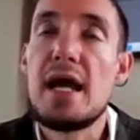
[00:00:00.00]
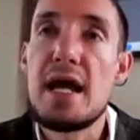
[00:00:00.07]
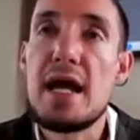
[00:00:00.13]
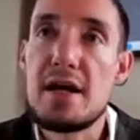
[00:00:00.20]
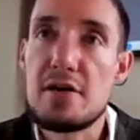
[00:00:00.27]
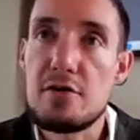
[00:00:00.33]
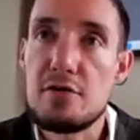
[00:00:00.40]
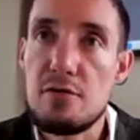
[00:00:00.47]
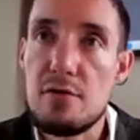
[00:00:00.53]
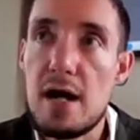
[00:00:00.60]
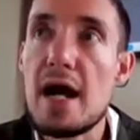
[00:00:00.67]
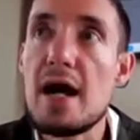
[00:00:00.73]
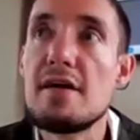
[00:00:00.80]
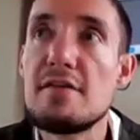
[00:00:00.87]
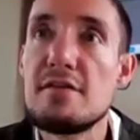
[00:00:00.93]
It
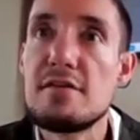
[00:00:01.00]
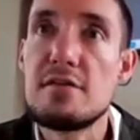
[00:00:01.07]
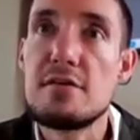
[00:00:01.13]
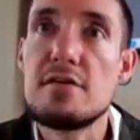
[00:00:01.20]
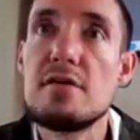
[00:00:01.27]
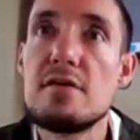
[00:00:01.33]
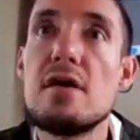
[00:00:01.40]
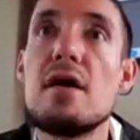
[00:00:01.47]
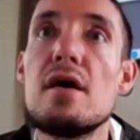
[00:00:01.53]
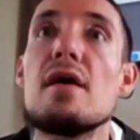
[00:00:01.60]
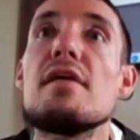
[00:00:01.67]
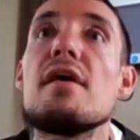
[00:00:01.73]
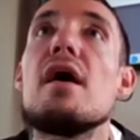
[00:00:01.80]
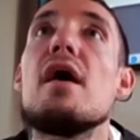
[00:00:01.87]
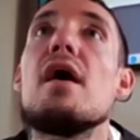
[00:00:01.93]
crashed
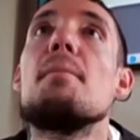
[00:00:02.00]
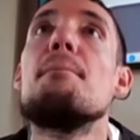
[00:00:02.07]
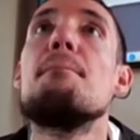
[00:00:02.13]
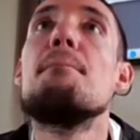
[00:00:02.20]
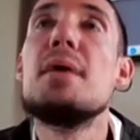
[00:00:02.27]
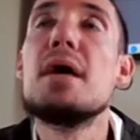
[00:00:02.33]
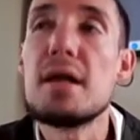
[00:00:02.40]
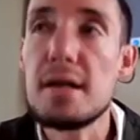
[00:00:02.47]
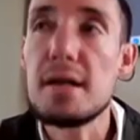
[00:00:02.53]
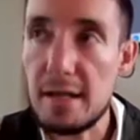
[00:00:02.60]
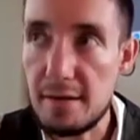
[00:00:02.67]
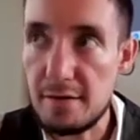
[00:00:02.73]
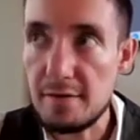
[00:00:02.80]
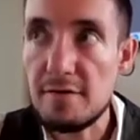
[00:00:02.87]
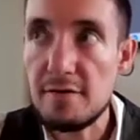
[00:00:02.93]

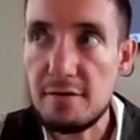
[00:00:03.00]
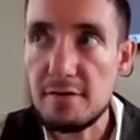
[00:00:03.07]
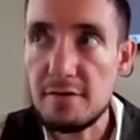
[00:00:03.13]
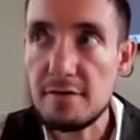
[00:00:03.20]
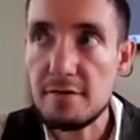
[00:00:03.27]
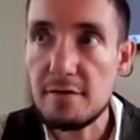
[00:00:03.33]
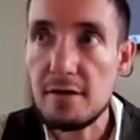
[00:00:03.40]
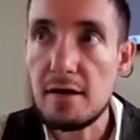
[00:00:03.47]
millions,